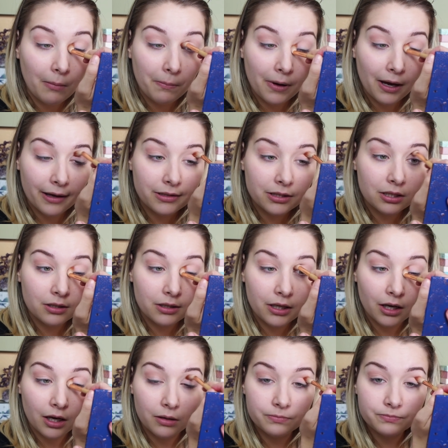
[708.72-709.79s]
But, you
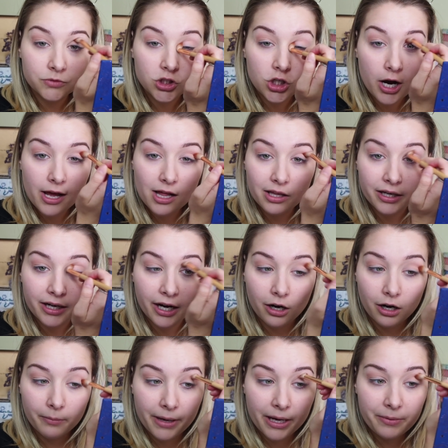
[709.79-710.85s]
know, trial and
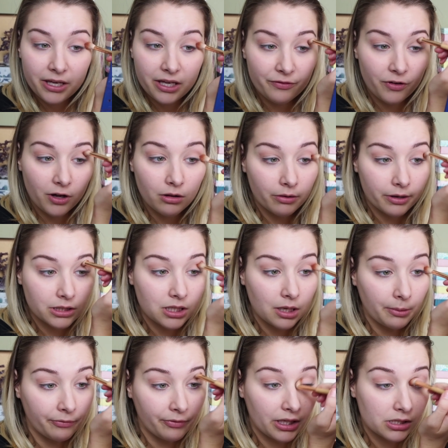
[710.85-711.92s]
error. Maybe following
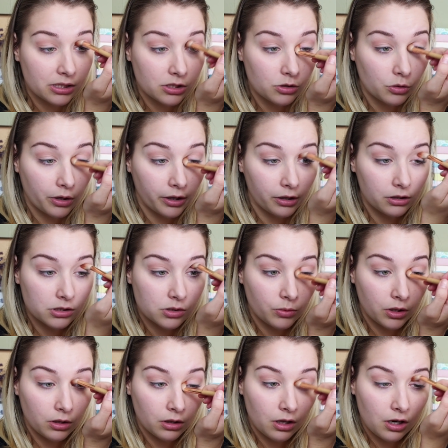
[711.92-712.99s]
some of these tutorials
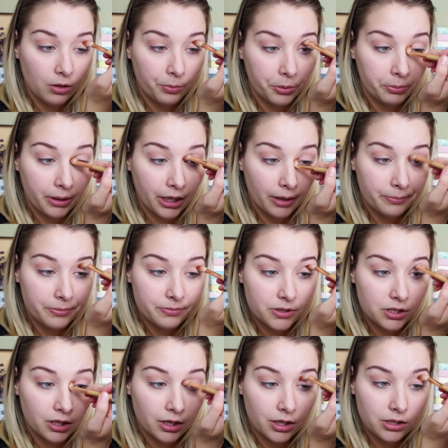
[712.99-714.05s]
will open me up
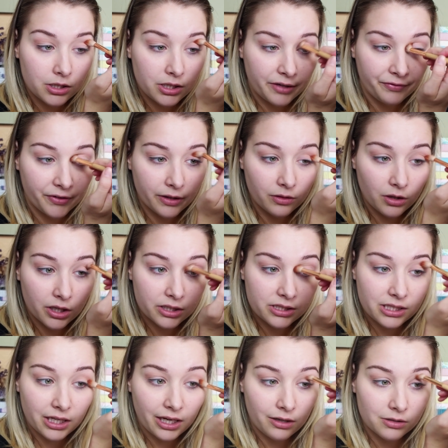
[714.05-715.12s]
to different
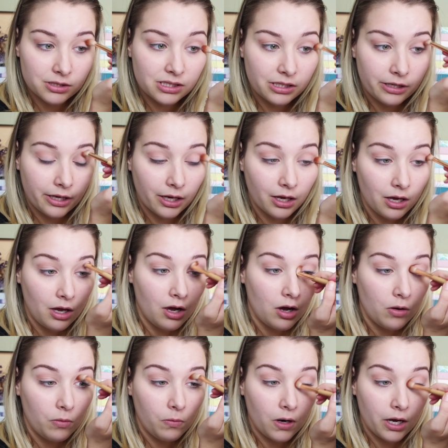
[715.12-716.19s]
looks, and I'll see
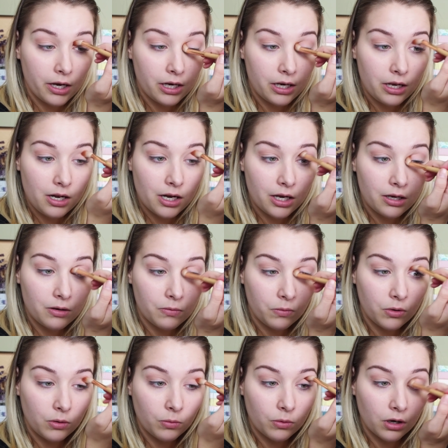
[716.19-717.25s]
what
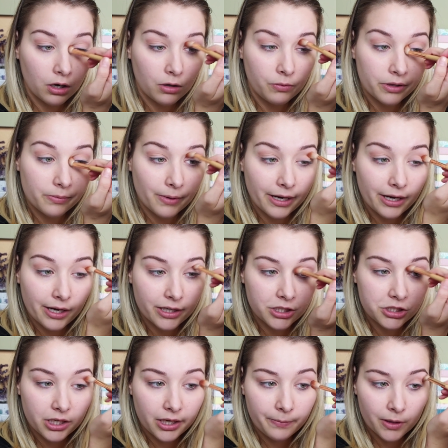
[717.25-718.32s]
will work with my eye
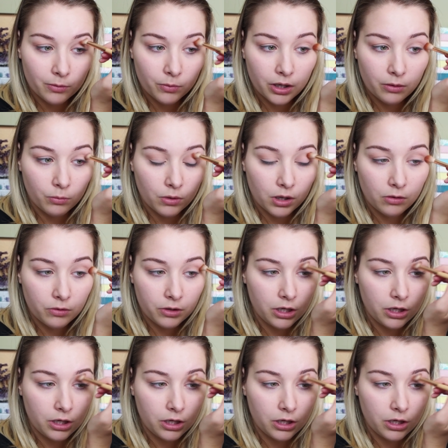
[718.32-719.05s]
shape and what won't.